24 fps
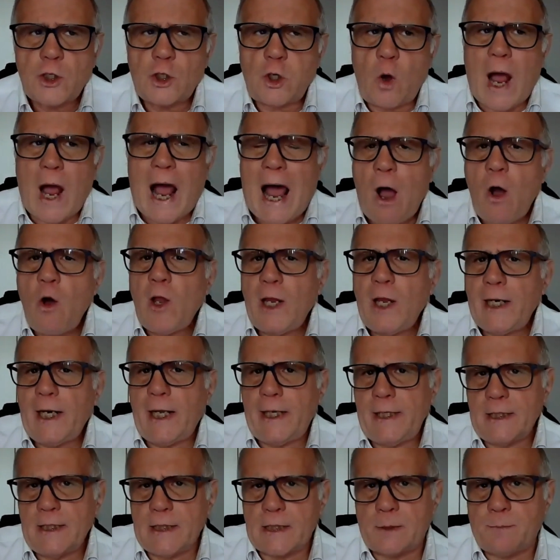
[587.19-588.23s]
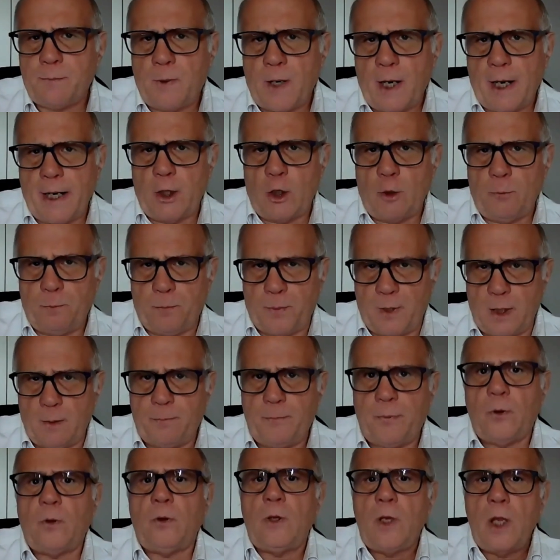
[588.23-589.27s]
So how can I inspire
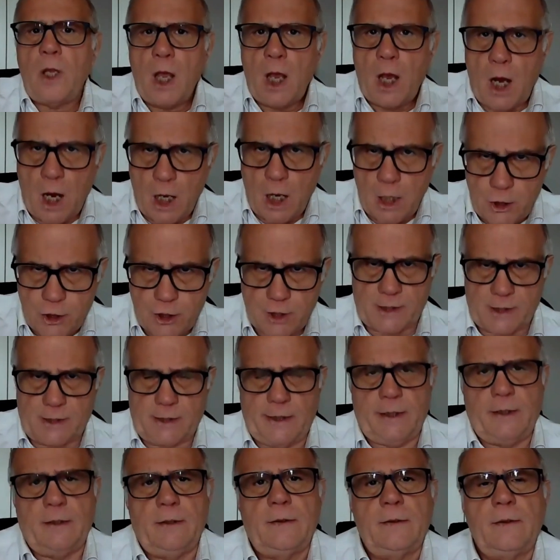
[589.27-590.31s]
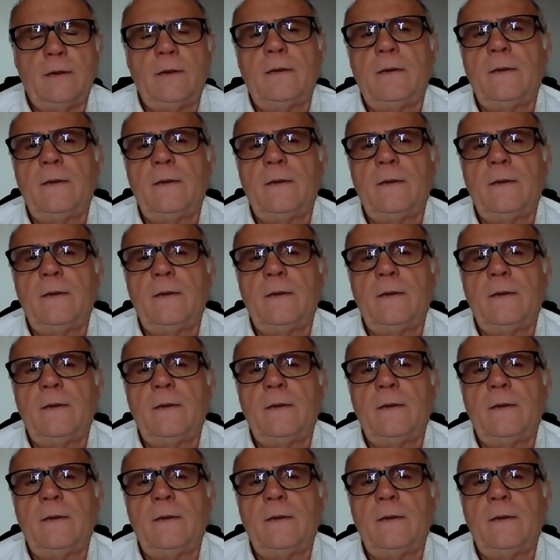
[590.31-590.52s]
people consciously?